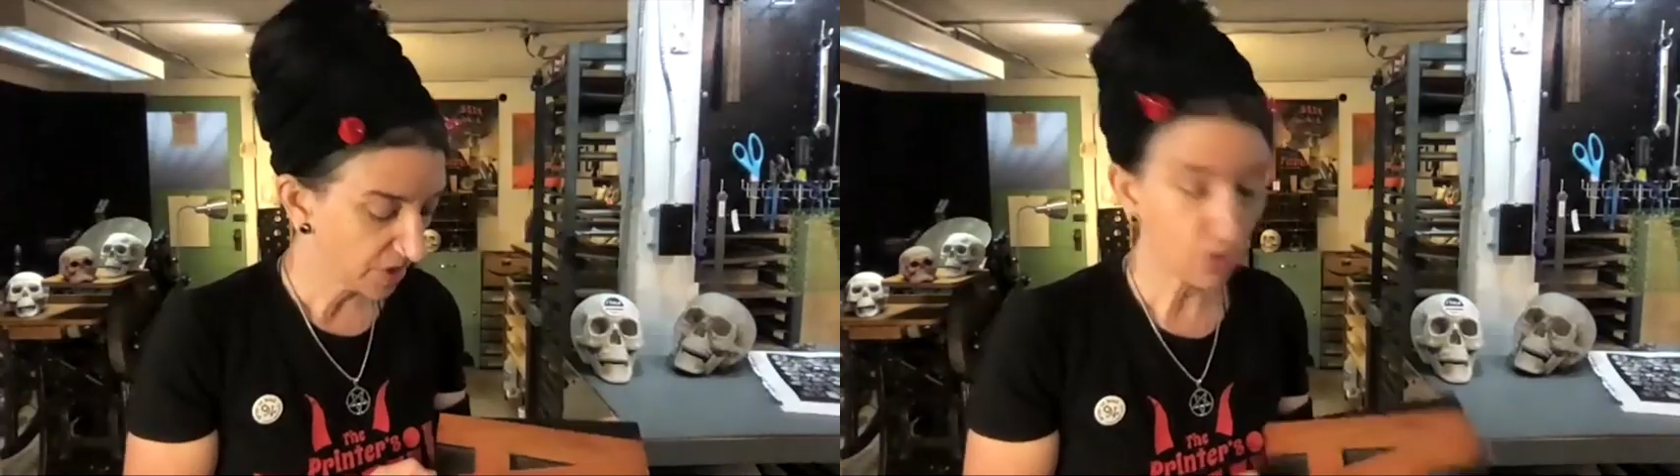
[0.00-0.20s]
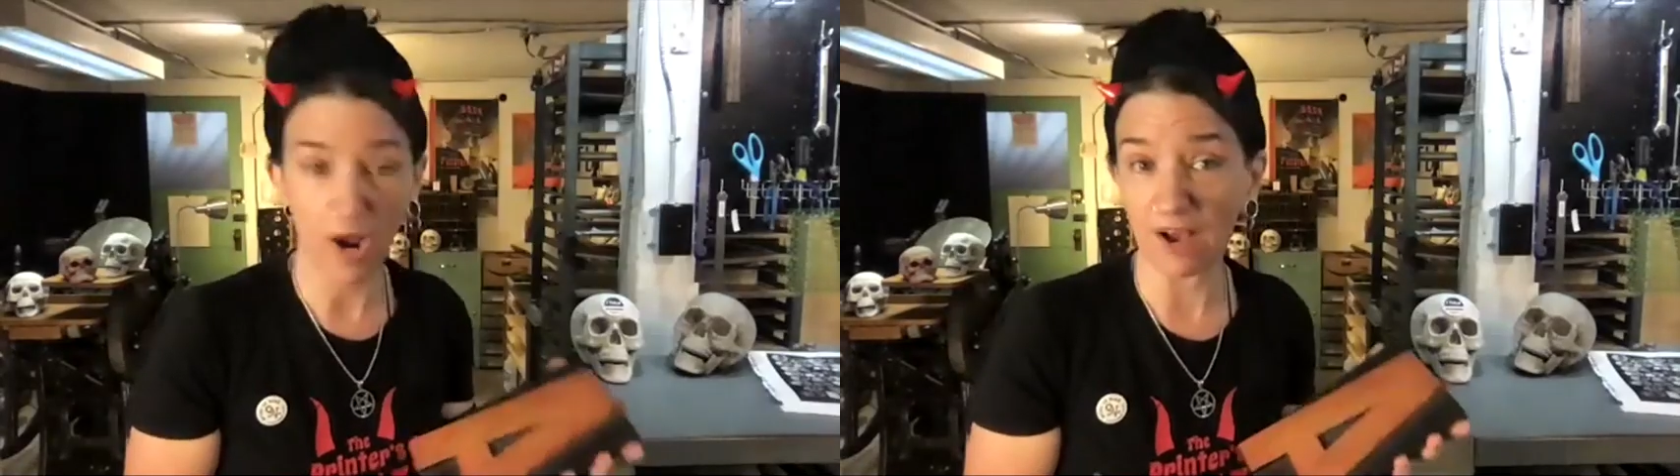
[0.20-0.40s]

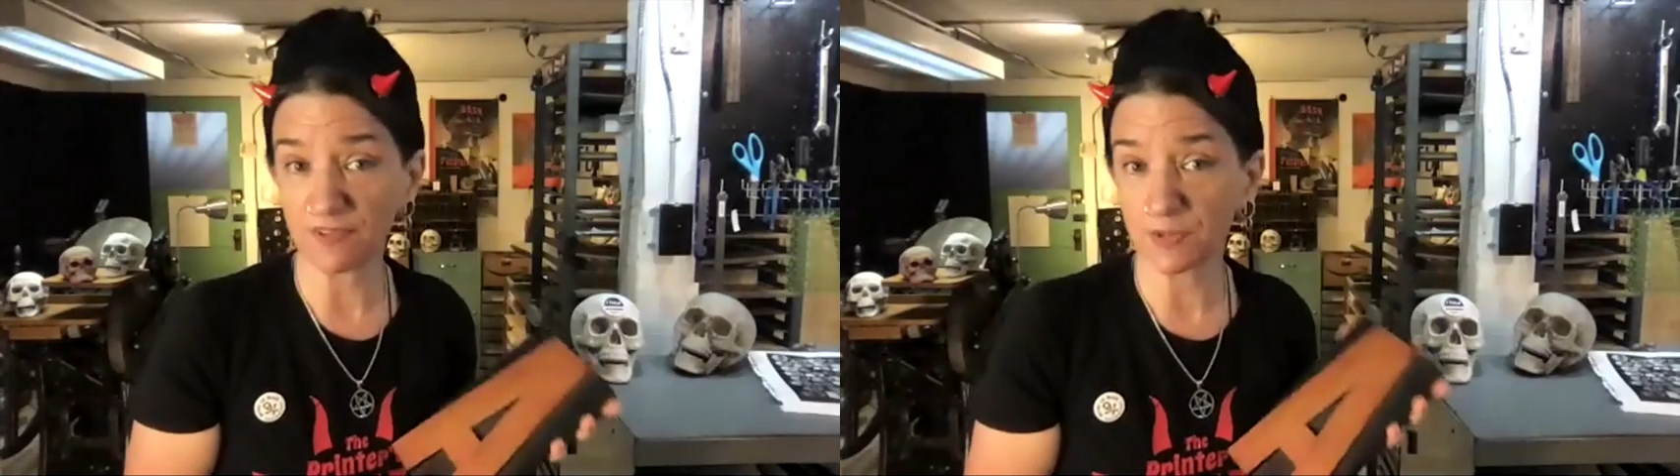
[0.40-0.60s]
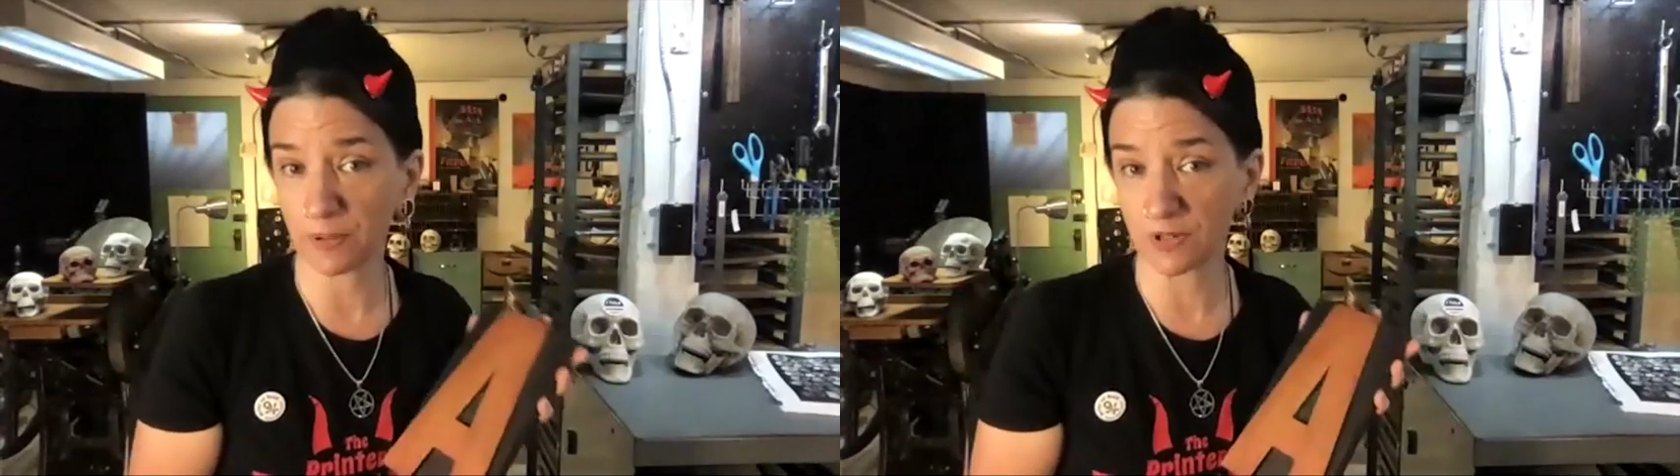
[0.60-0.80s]

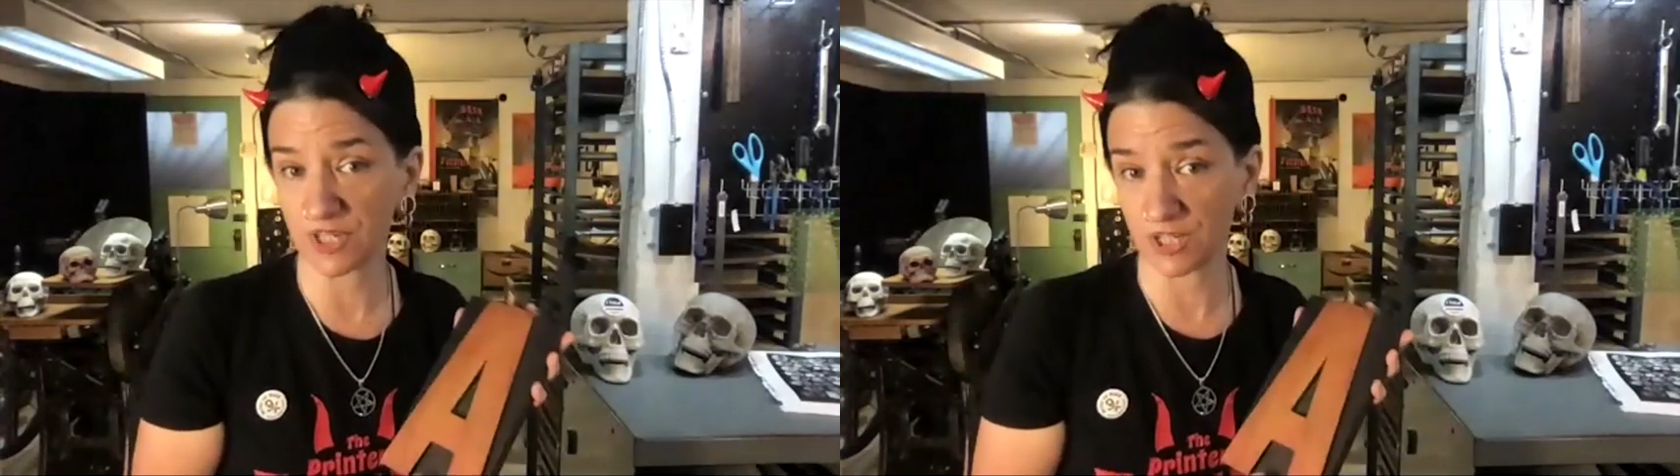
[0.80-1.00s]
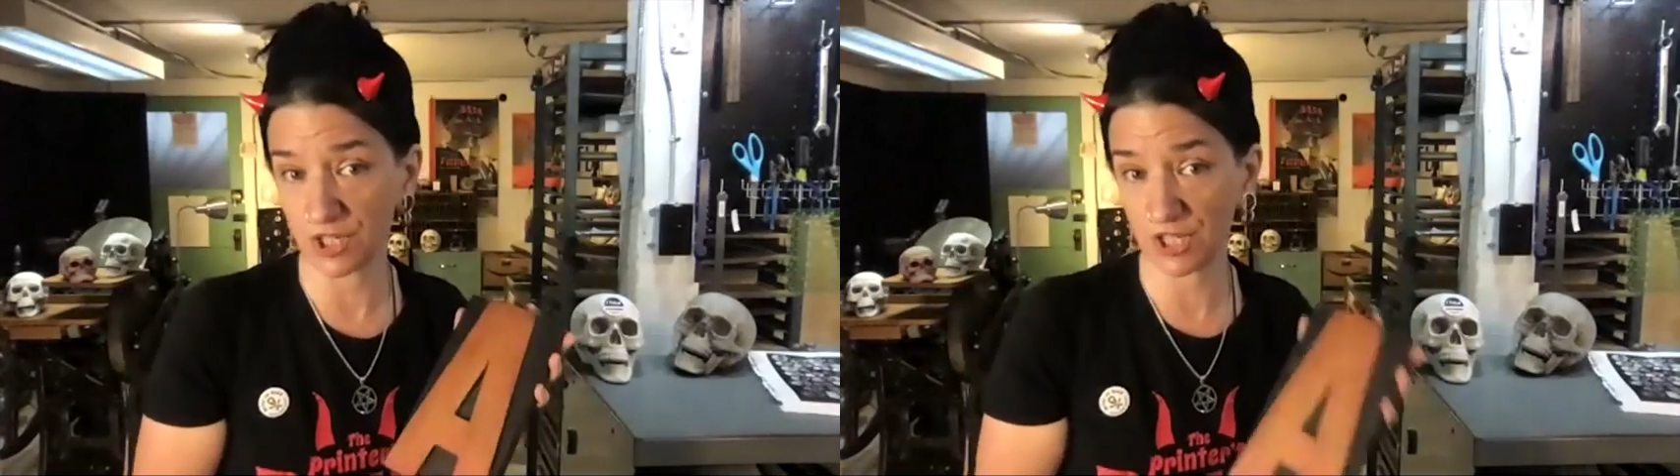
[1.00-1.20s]

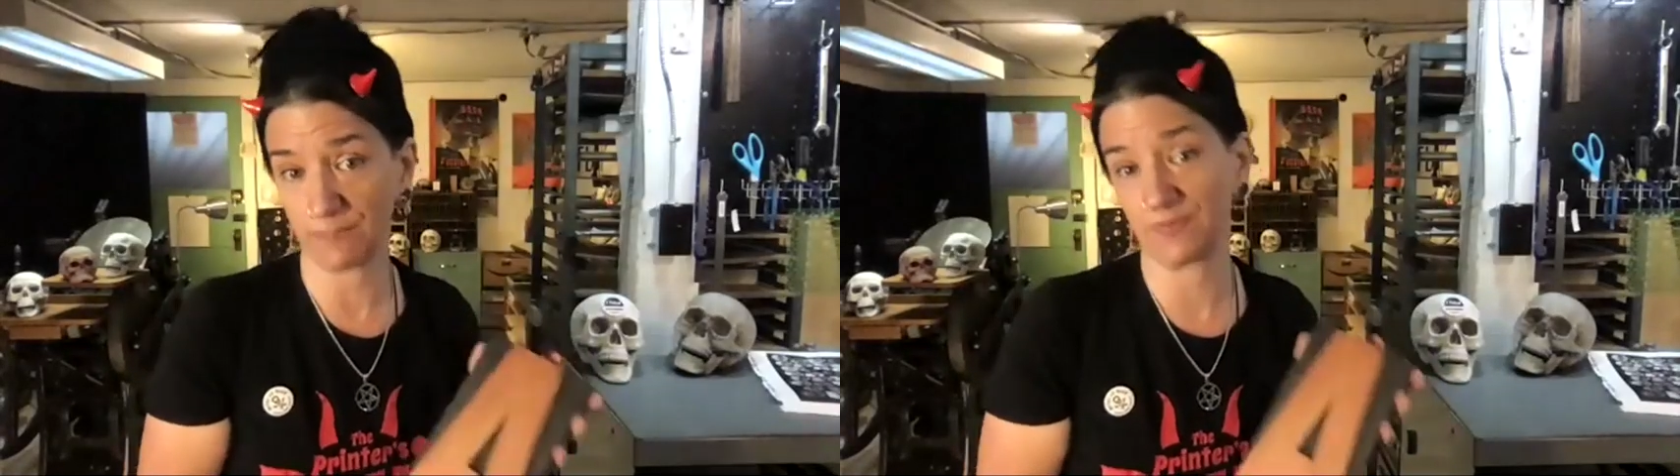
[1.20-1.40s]
craftspersonship